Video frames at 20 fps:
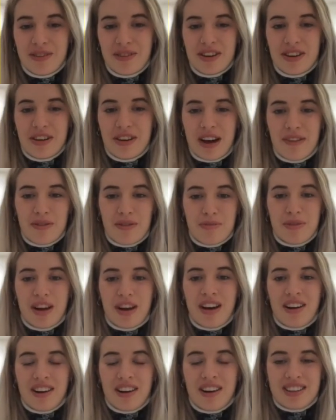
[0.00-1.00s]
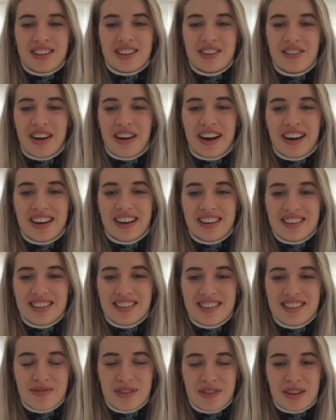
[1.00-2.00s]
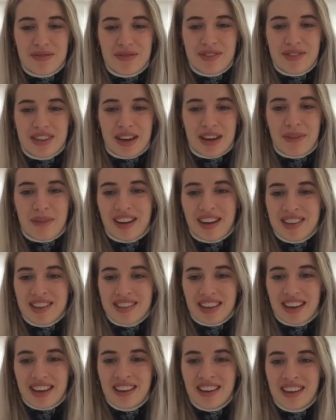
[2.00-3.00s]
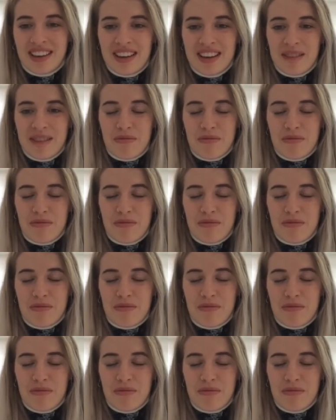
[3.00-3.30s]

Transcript: when you have a block it's so hard sometimes to get past that